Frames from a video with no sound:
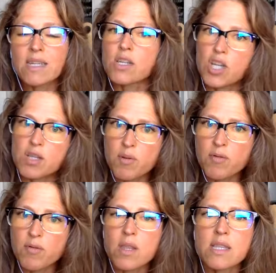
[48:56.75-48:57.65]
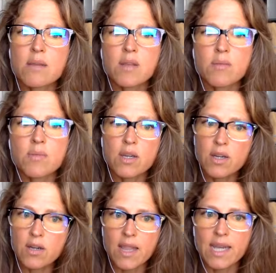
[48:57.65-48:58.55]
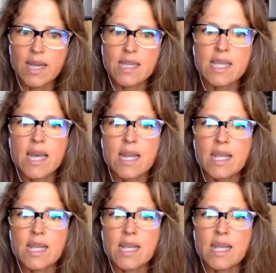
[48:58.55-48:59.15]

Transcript: to just before the symptoms occur, like I said,